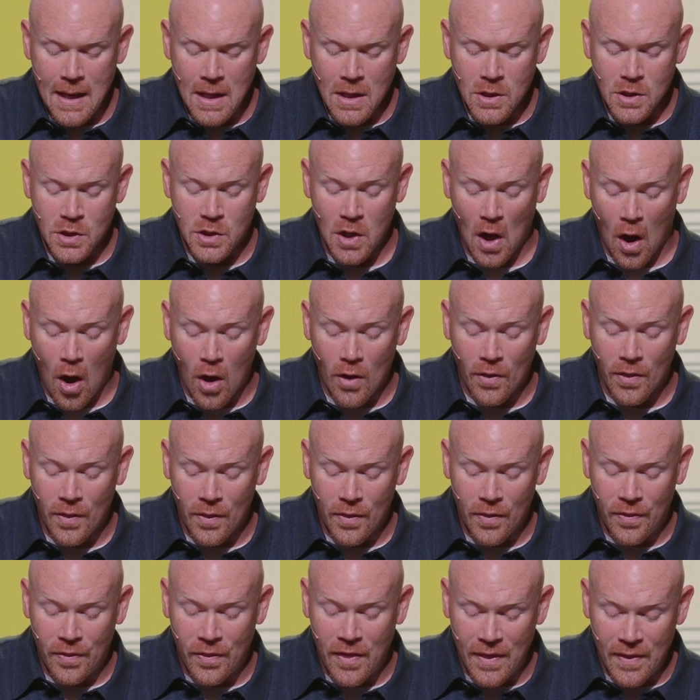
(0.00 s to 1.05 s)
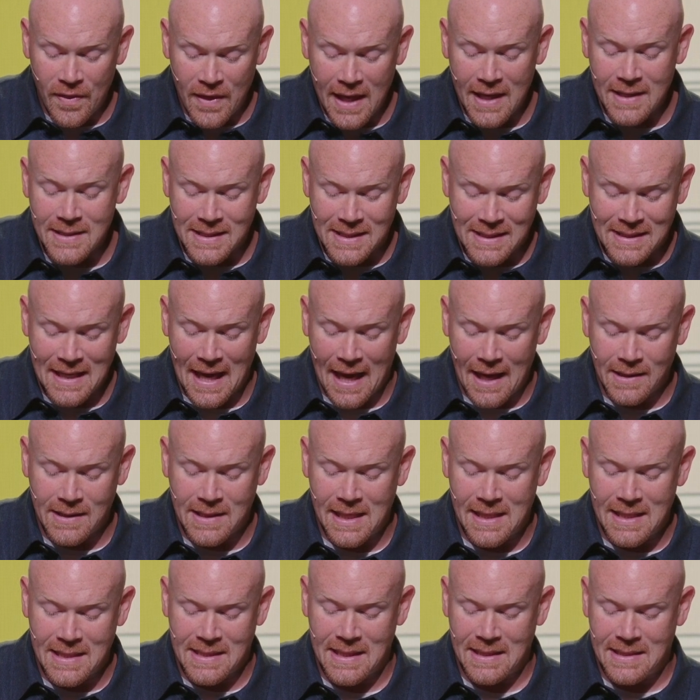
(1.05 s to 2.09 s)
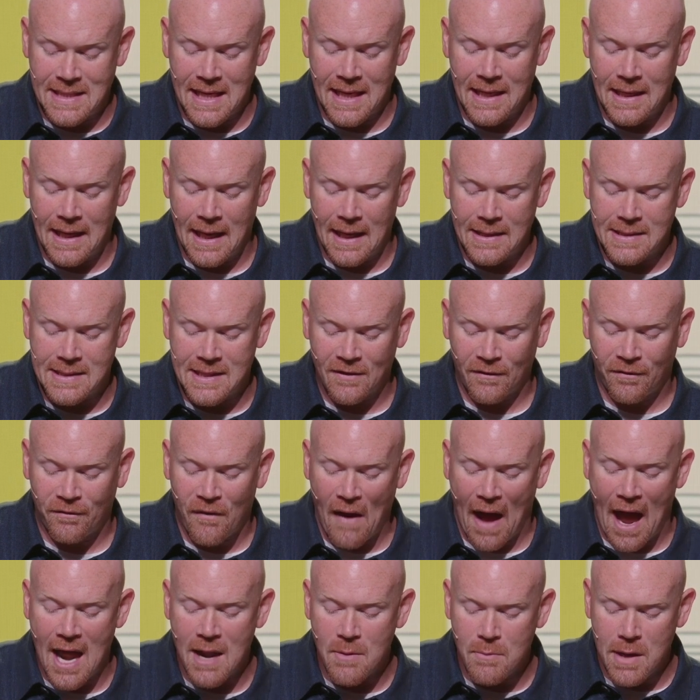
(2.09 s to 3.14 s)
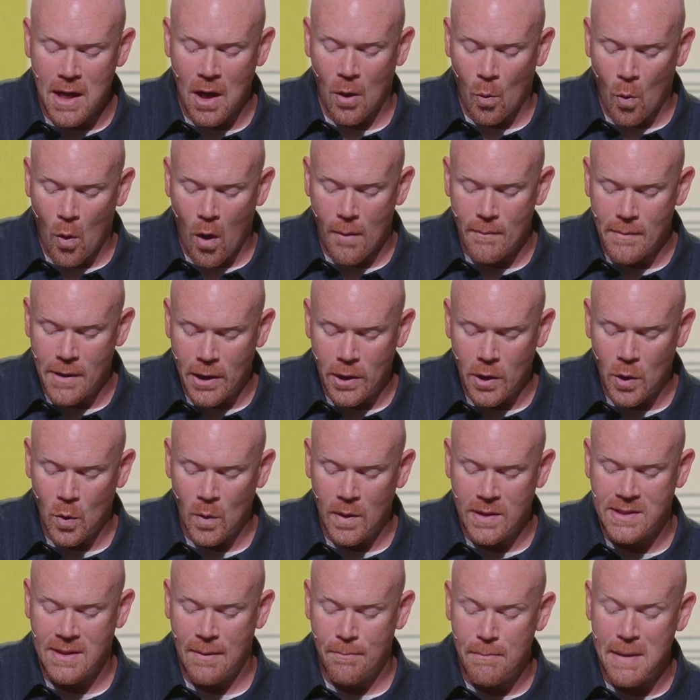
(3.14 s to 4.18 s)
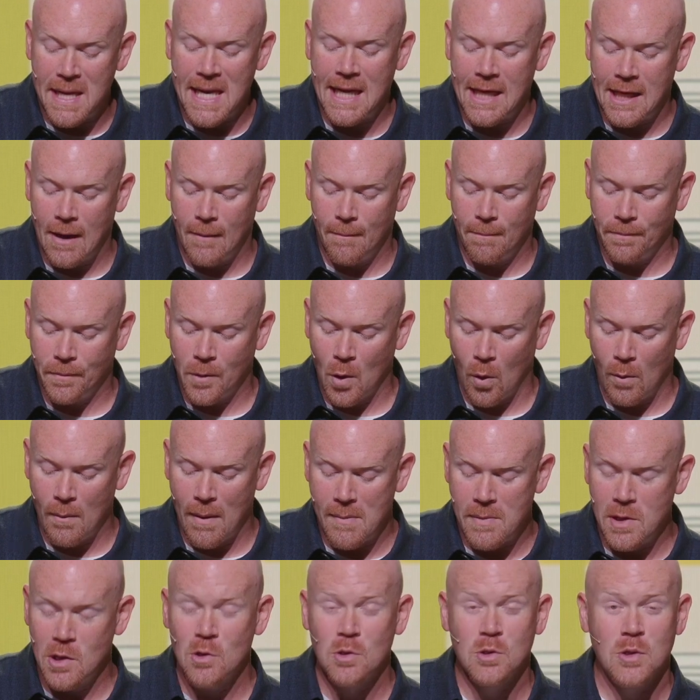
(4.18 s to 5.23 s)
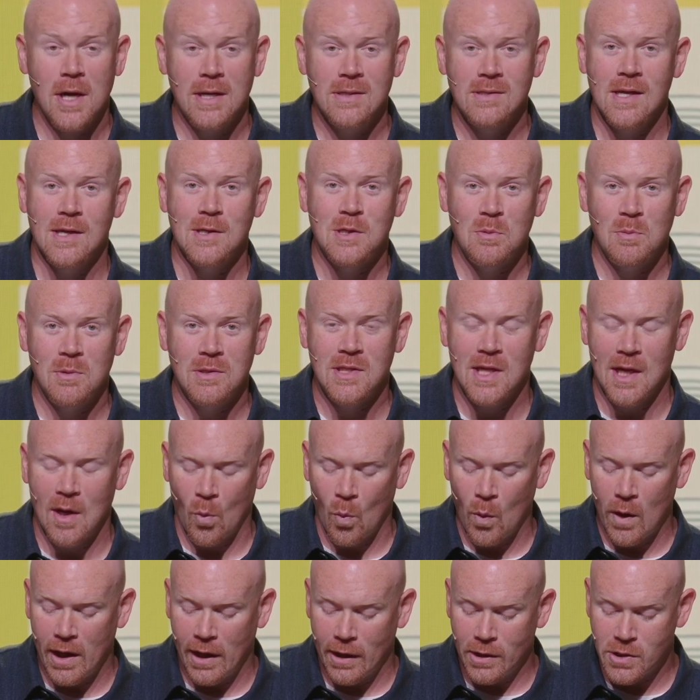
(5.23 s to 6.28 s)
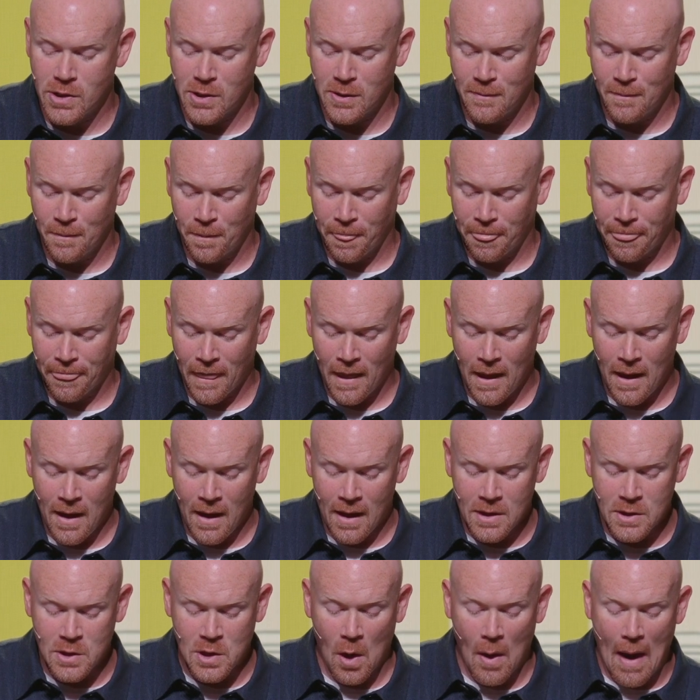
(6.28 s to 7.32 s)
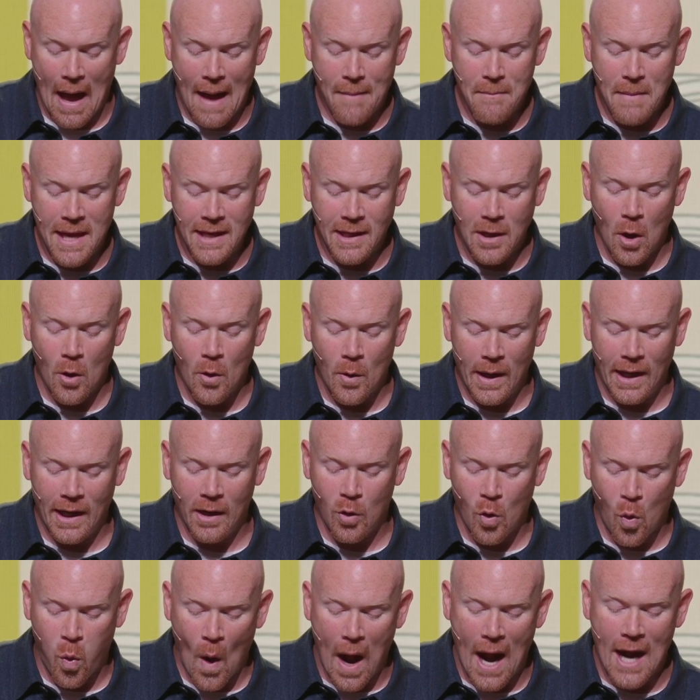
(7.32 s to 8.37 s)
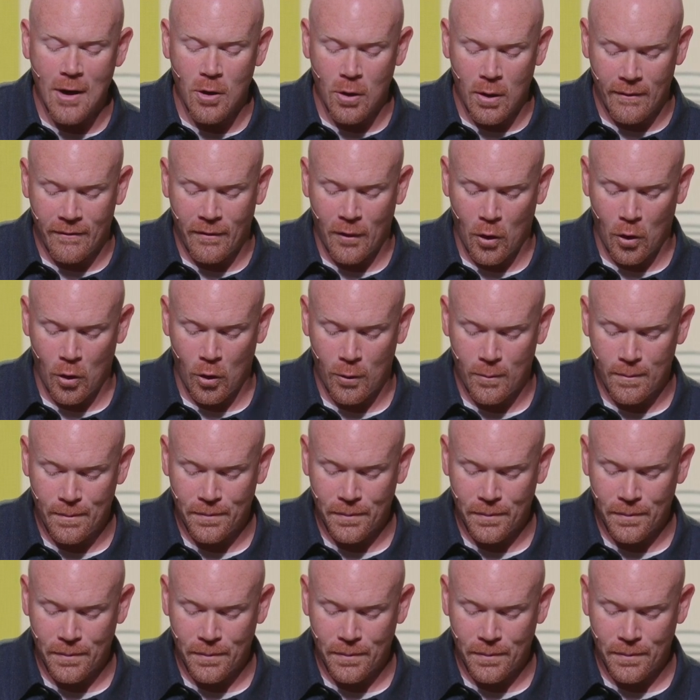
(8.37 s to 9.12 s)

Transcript: Saul then said to his attendants, Find me a woman who is a medium, or maybe your translation would say a witch, so I may go and inquire of her.